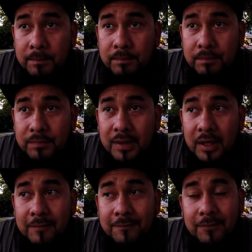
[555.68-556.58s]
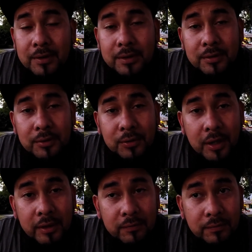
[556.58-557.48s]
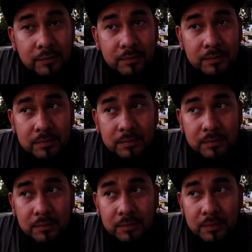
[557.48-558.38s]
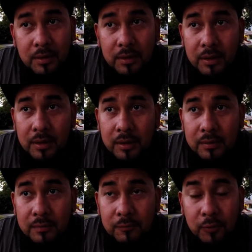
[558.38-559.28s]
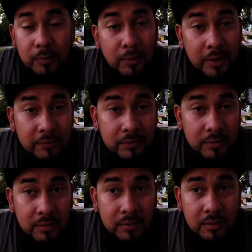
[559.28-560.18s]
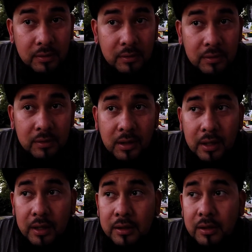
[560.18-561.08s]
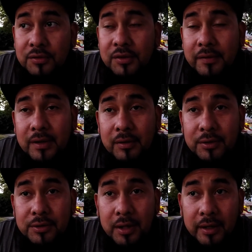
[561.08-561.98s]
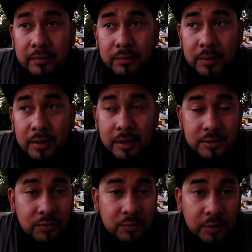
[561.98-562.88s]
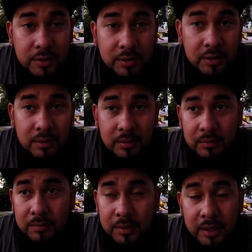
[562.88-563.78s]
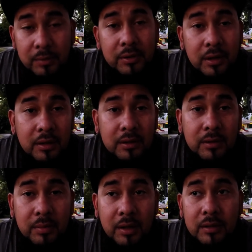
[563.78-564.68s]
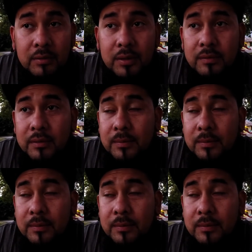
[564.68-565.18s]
not friendly to drive uh, for my wife. And on a seven hour drive, we like to switch and play with Layla in the back or whatever.